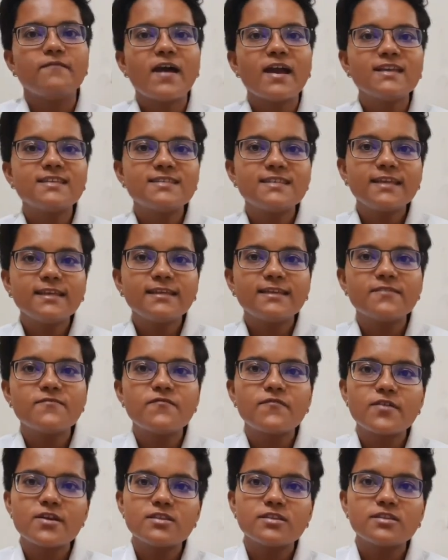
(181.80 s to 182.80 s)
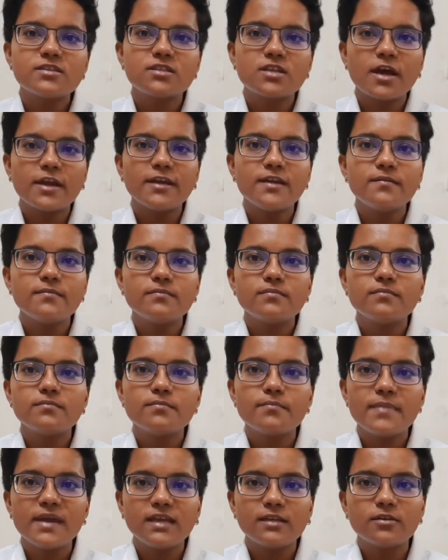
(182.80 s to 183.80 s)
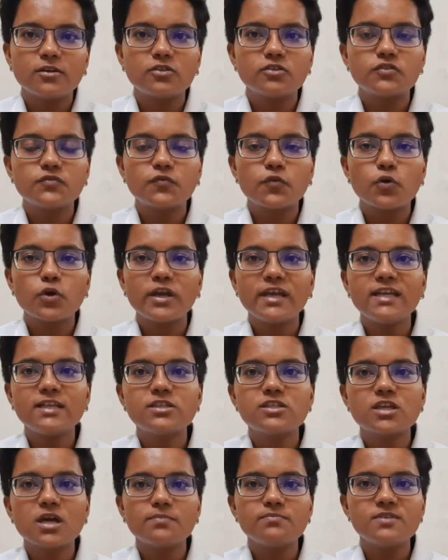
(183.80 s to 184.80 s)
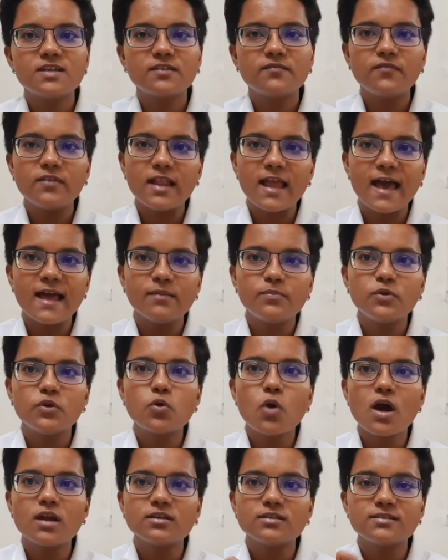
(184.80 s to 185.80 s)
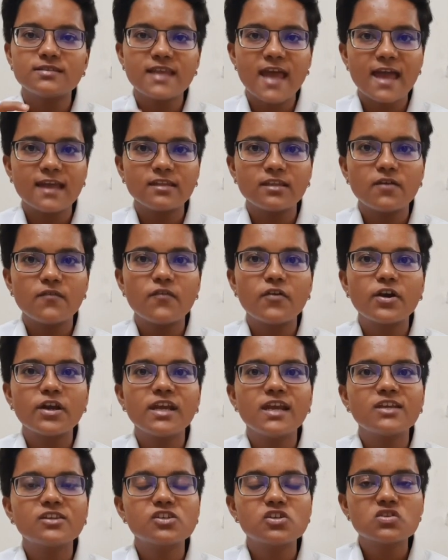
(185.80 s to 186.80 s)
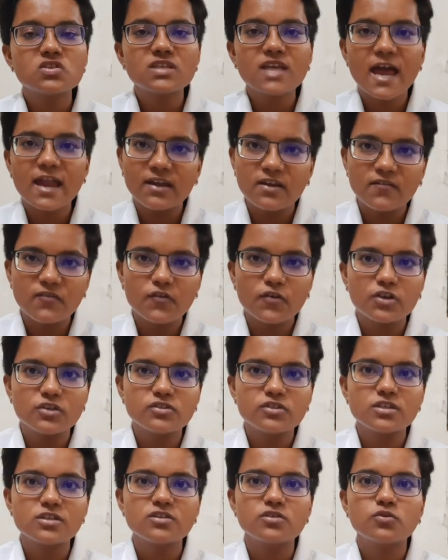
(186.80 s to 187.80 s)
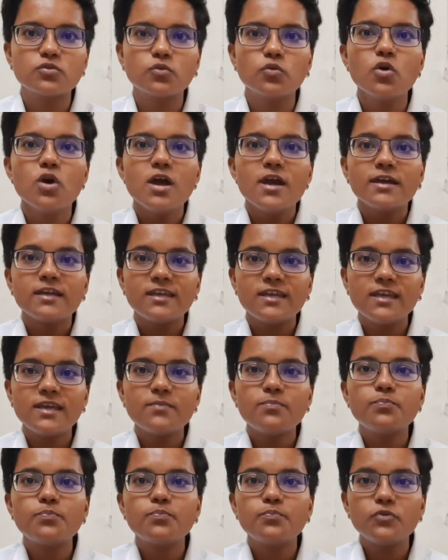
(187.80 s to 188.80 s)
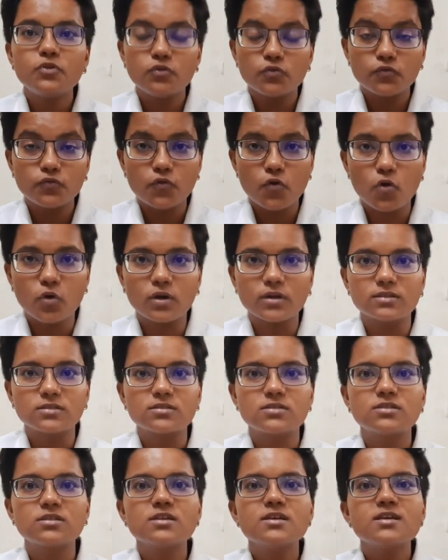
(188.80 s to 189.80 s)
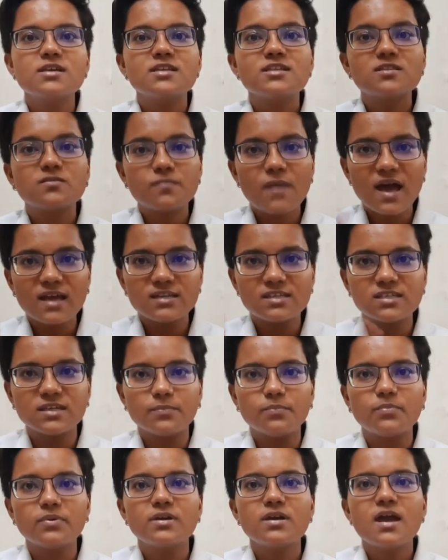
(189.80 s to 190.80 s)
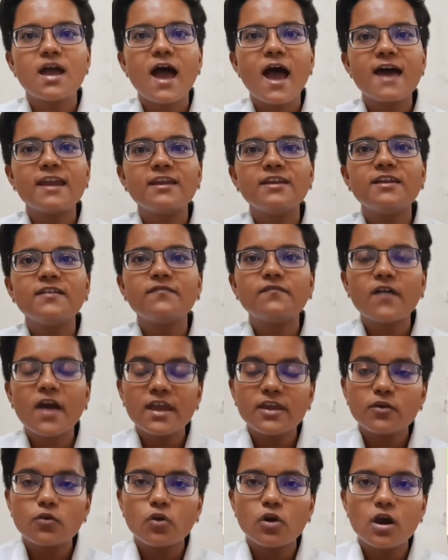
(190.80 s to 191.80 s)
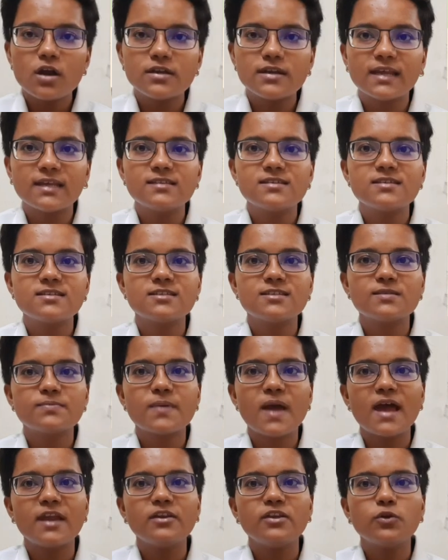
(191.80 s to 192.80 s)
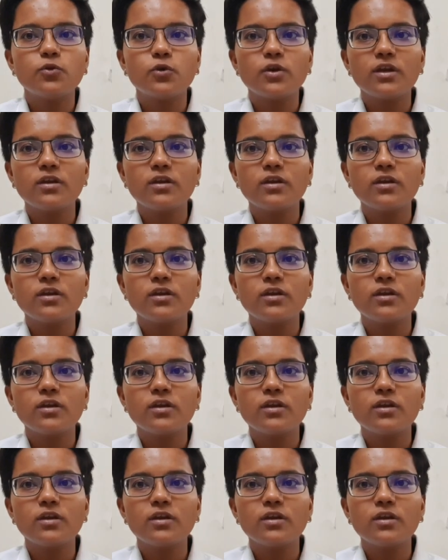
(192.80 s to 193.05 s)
Devising different study methods for each subject will help you understand the variations and differences to keep you focused. Smart tip. Identify your attention span